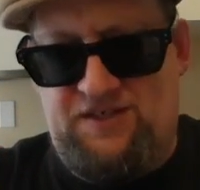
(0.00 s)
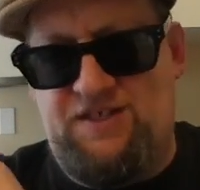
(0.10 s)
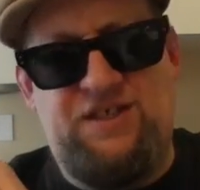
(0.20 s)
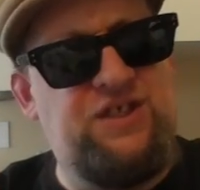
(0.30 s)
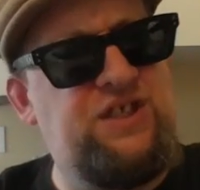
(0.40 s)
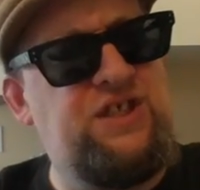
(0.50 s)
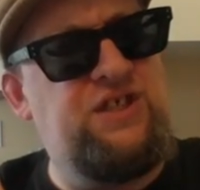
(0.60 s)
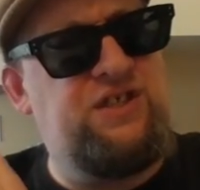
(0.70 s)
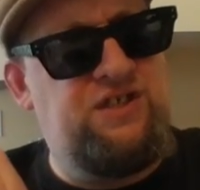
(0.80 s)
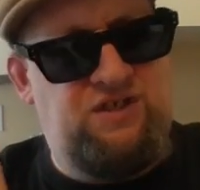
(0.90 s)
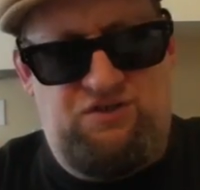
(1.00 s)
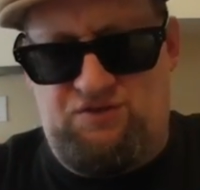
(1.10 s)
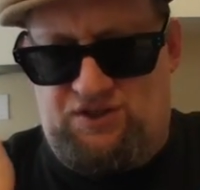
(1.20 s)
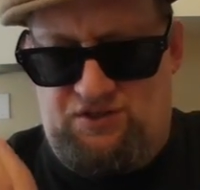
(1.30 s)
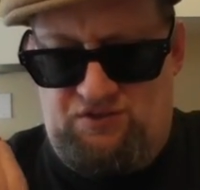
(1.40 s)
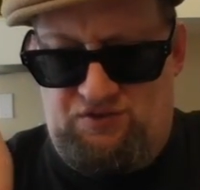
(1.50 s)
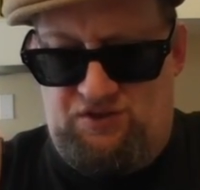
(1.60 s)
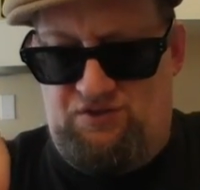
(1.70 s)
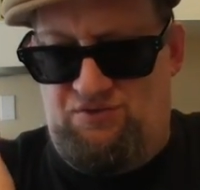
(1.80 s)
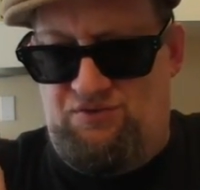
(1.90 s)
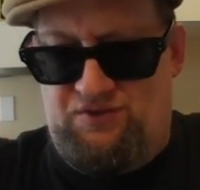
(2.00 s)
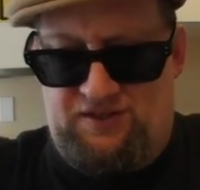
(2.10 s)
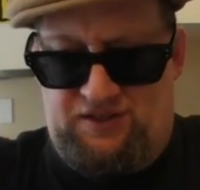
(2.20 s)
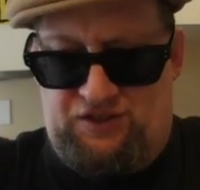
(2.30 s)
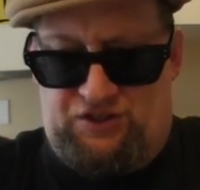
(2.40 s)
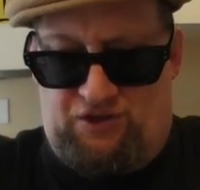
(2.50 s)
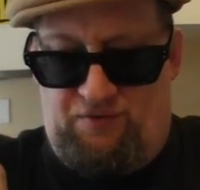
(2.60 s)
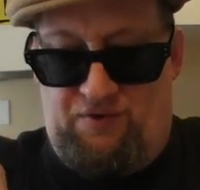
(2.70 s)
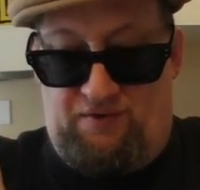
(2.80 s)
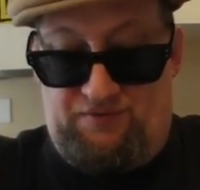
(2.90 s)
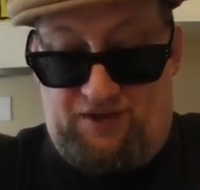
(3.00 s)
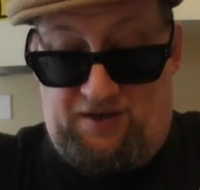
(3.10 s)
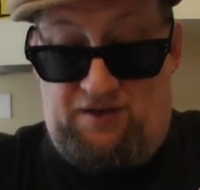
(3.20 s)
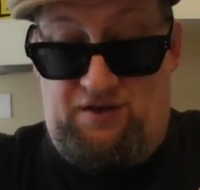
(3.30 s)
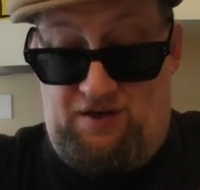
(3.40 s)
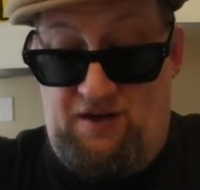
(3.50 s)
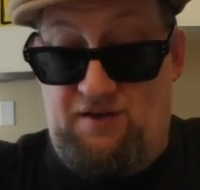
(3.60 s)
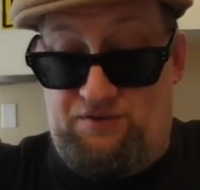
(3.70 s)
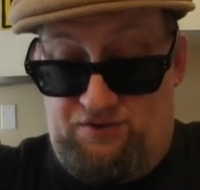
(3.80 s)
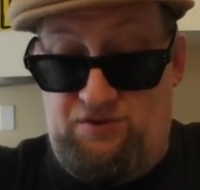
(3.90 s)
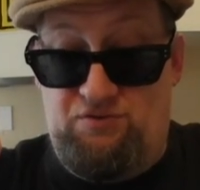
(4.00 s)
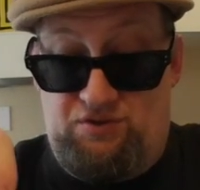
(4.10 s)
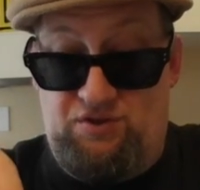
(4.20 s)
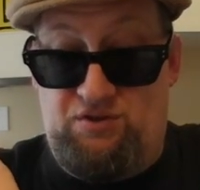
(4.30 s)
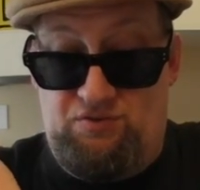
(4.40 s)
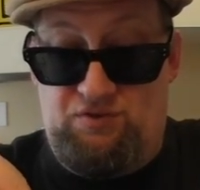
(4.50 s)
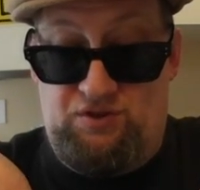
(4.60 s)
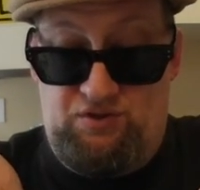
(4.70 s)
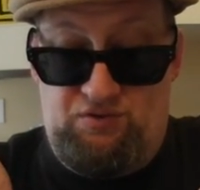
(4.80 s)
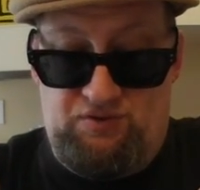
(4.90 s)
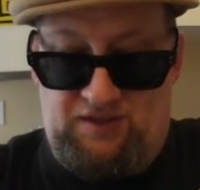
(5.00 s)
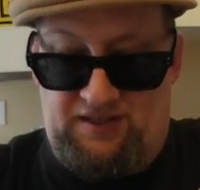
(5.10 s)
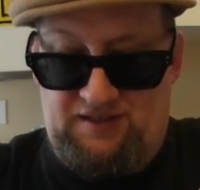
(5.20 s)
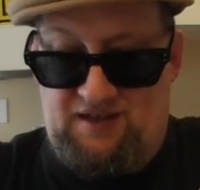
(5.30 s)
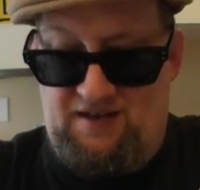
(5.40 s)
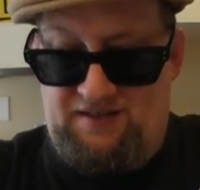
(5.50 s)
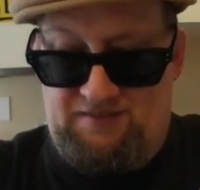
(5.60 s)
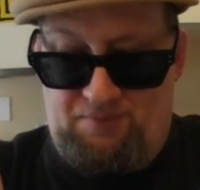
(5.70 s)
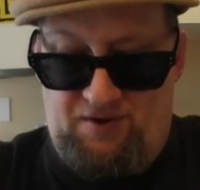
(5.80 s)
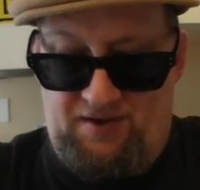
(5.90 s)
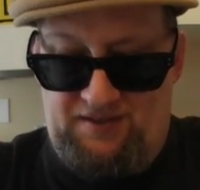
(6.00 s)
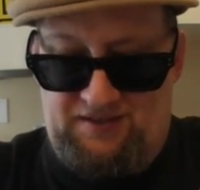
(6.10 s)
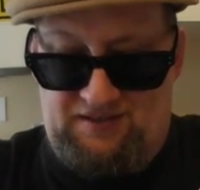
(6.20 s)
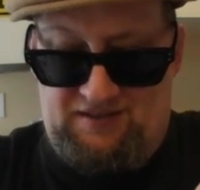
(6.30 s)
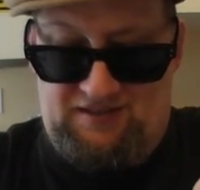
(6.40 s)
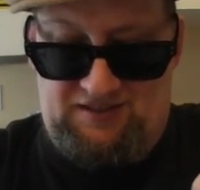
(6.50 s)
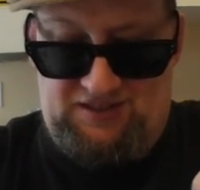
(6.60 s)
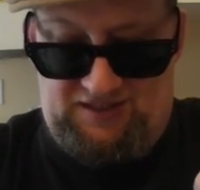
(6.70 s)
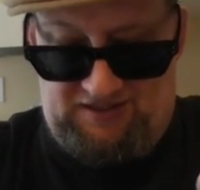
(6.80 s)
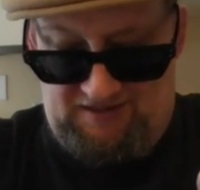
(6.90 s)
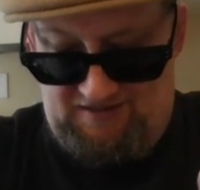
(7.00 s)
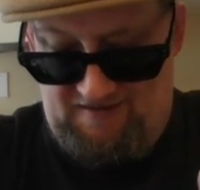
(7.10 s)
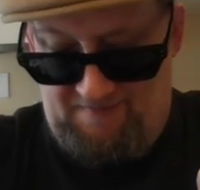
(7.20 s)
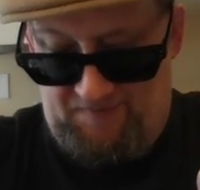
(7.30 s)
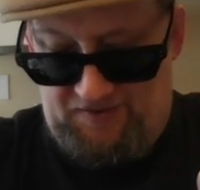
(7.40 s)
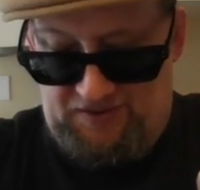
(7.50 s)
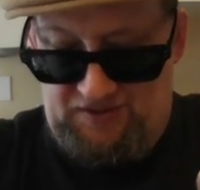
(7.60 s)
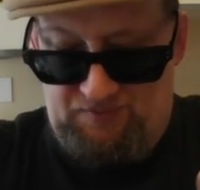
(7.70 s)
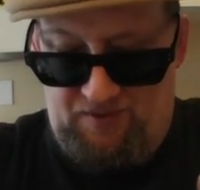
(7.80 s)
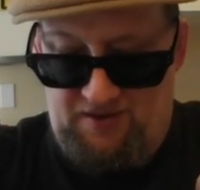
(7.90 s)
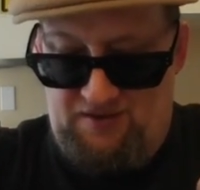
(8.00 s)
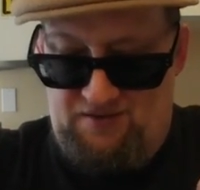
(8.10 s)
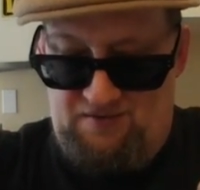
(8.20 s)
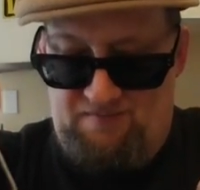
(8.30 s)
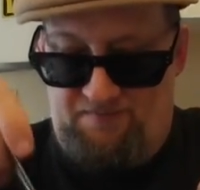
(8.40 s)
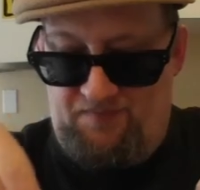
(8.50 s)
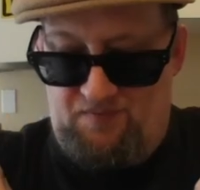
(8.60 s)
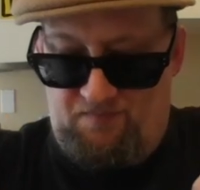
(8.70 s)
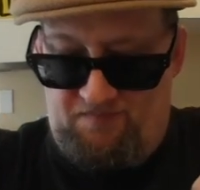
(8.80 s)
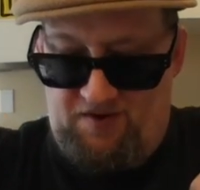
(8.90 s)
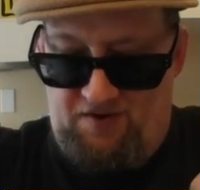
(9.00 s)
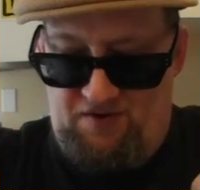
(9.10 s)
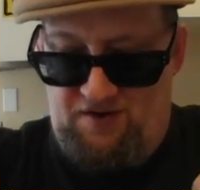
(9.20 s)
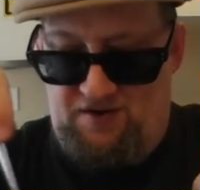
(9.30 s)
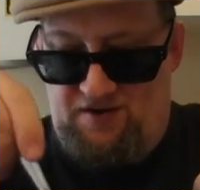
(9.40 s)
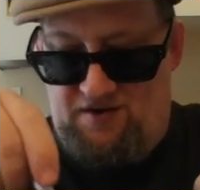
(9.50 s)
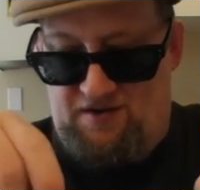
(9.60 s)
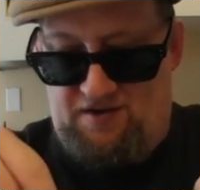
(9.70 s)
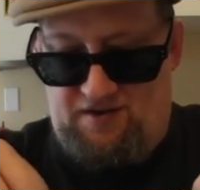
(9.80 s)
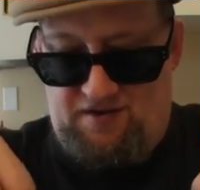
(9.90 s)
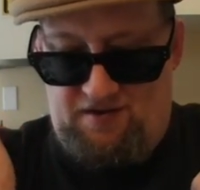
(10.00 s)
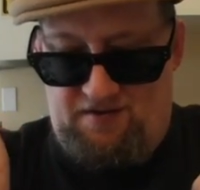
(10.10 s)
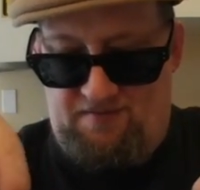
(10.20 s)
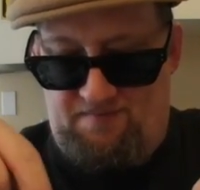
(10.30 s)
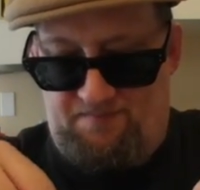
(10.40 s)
didn't she just used to do the news? And then it showed her. I was like, yeah, she used to do the news. That's kind of surprising because she's running very uh,